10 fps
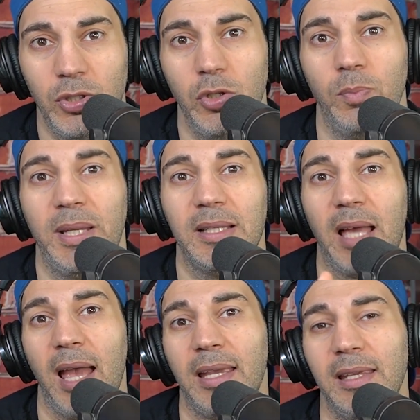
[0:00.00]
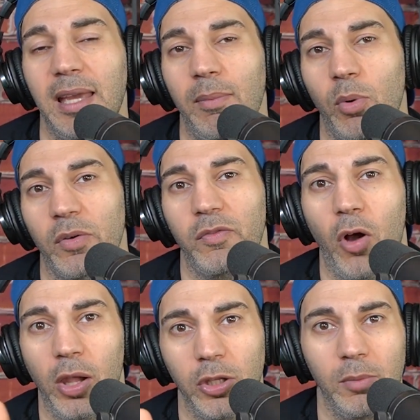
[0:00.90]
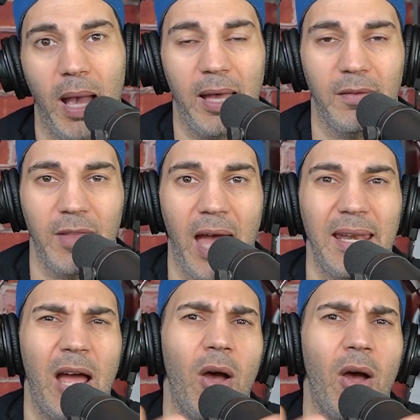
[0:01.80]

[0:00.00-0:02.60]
2 because I can get more volume out of that.